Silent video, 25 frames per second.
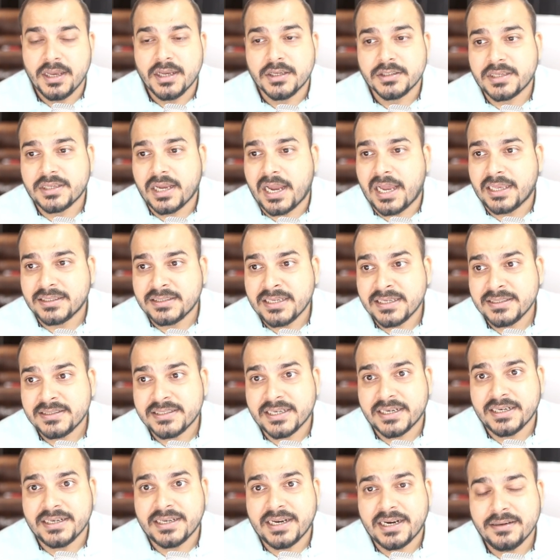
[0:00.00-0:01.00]
So as I
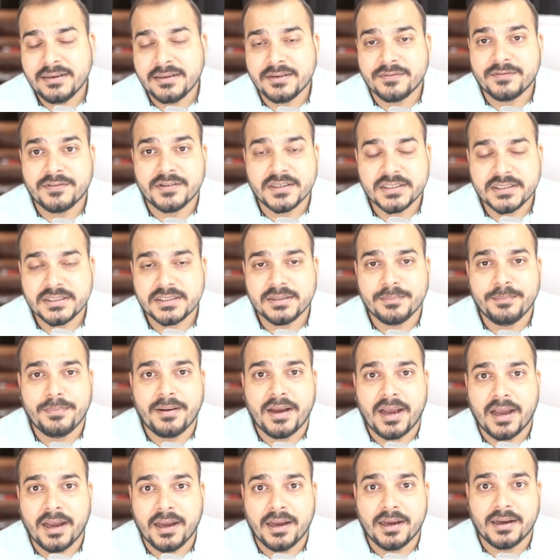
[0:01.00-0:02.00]
said that the first
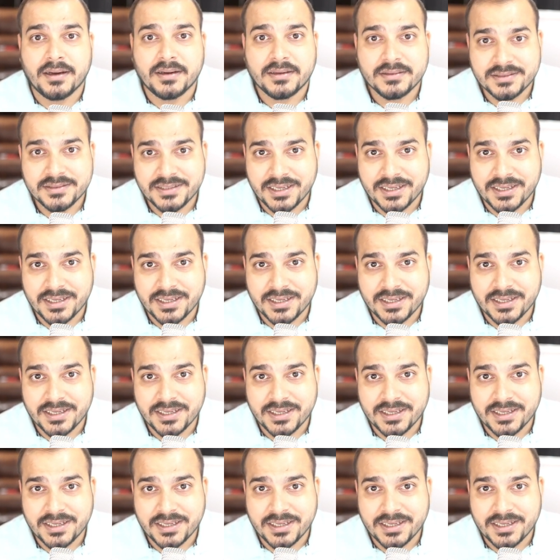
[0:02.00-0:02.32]
uh,